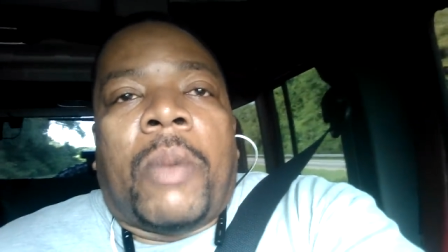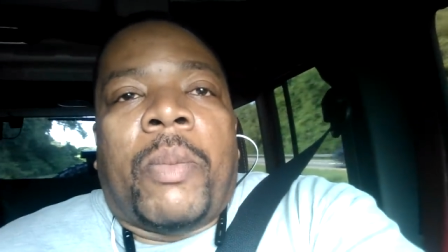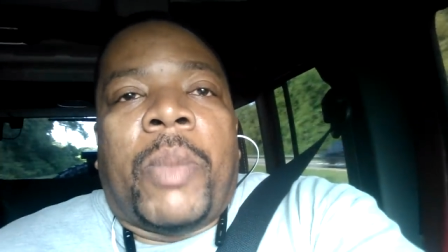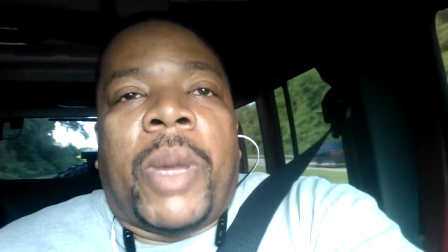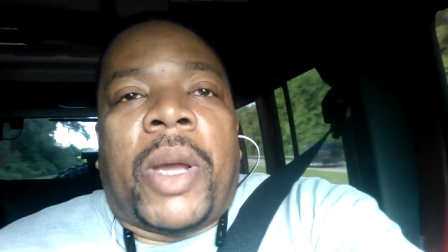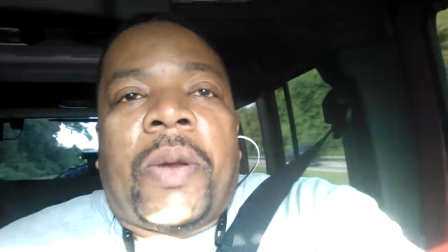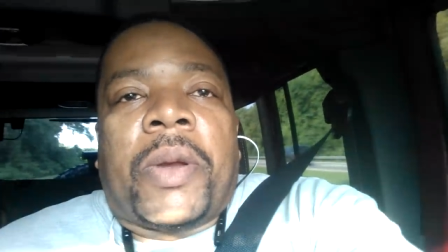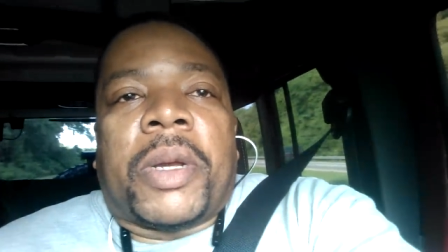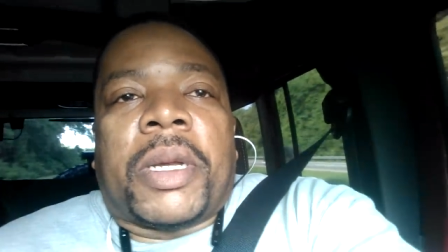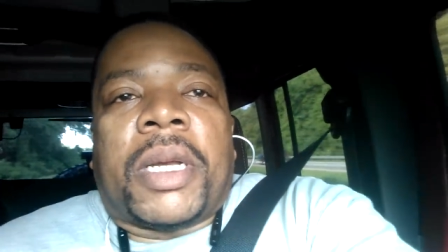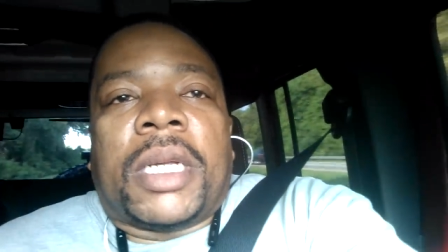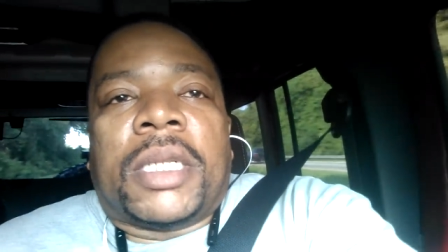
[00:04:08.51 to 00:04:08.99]

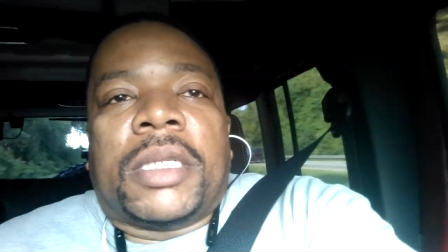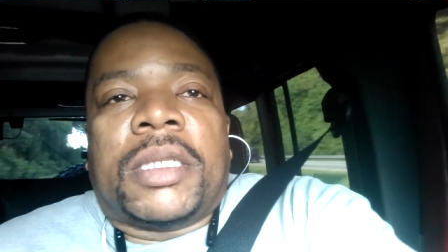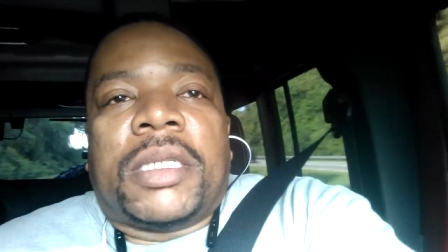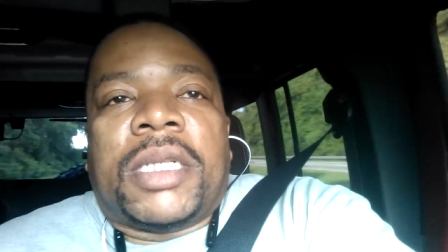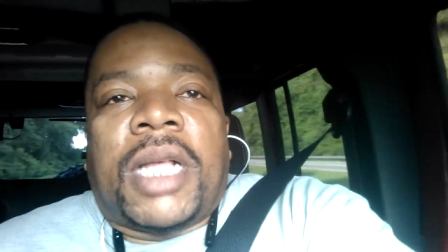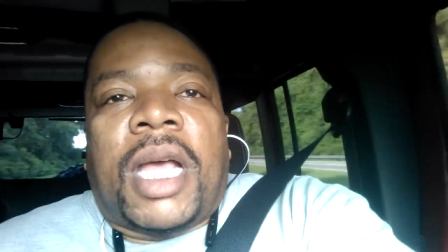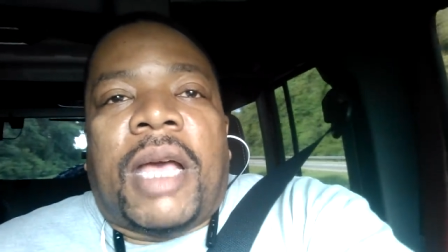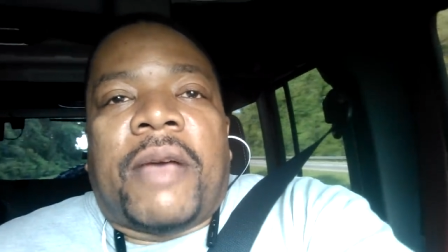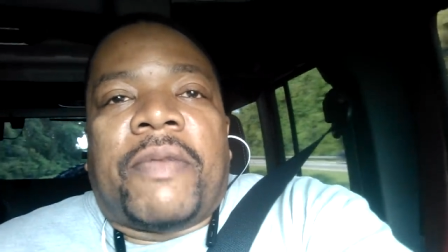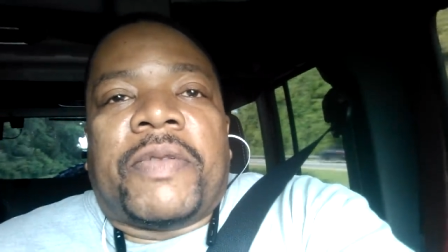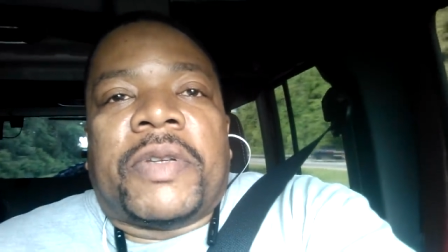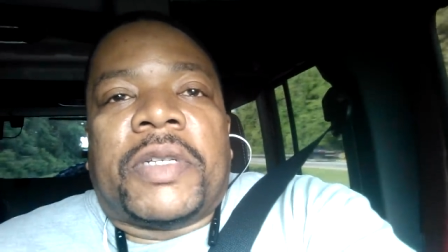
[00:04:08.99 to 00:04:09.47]
American
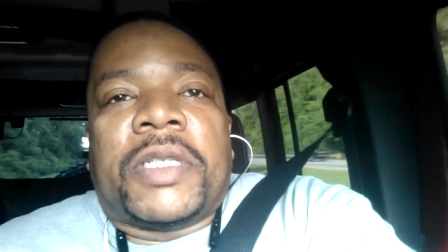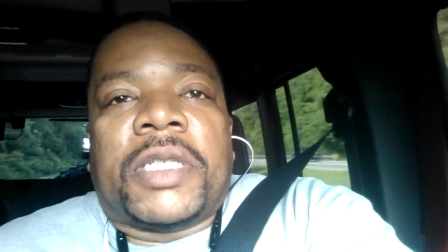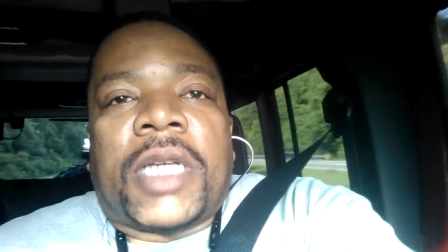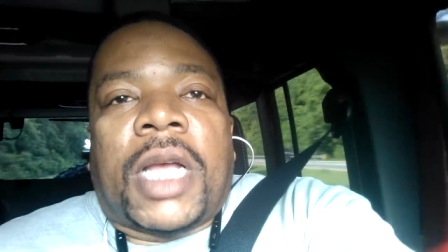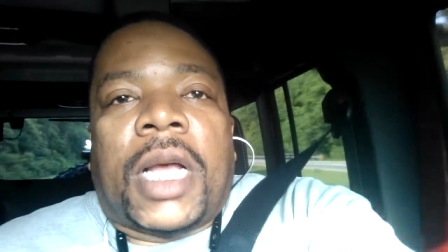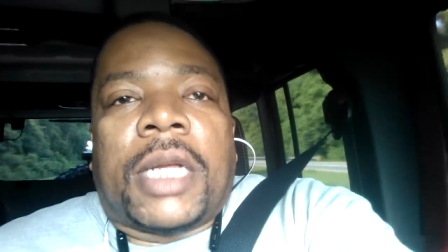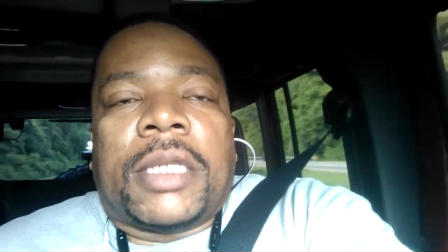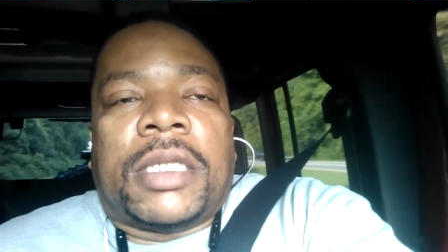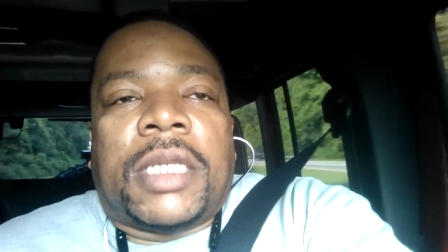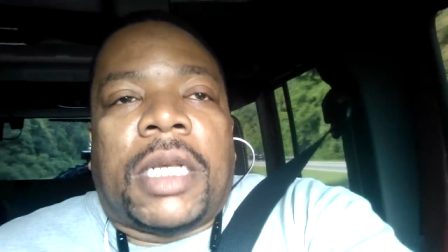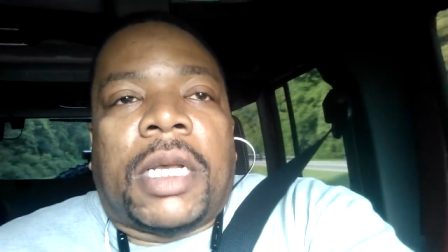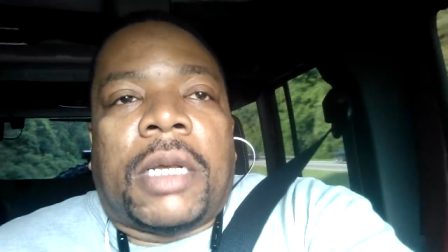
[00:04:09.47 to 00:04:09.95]

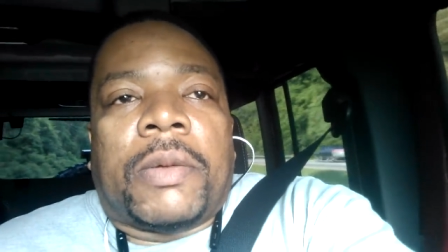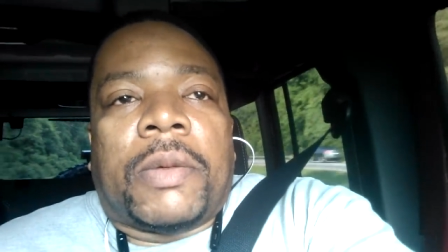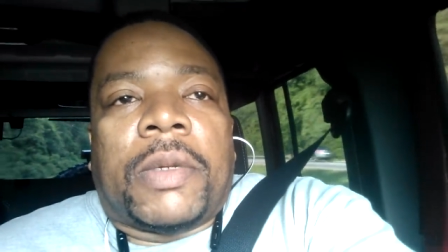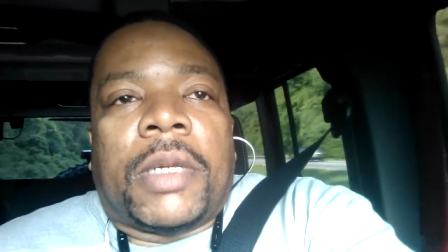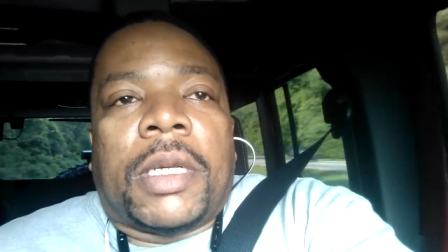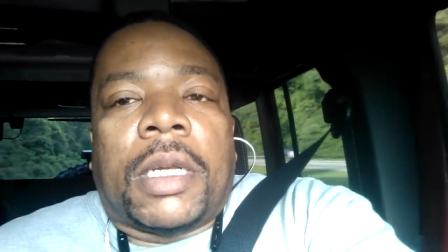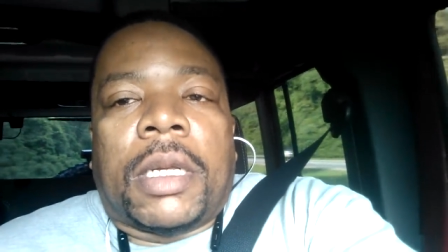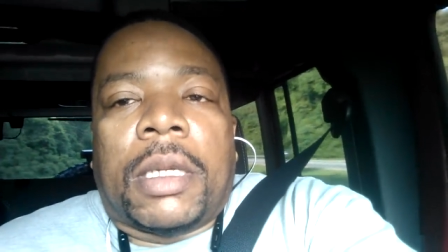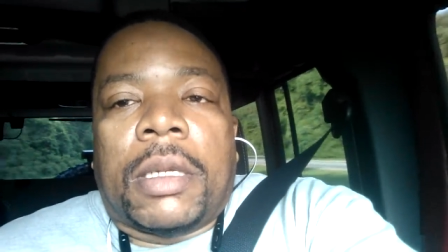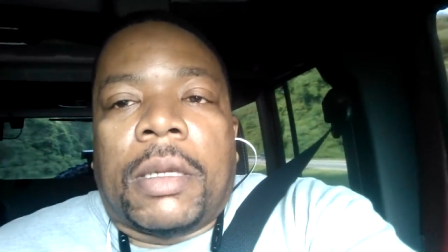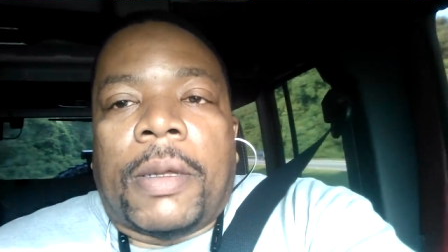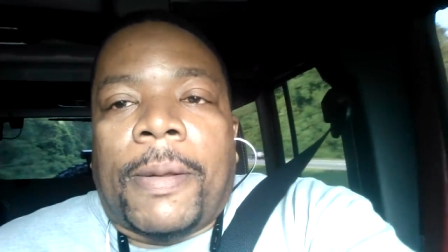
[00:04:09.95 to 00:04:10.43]
Staffordshire
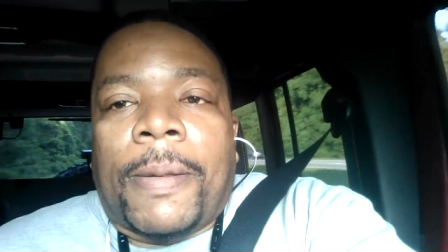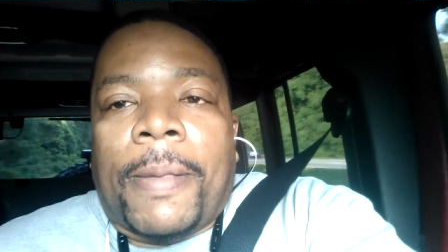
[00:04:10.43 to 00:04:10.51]
Terrier.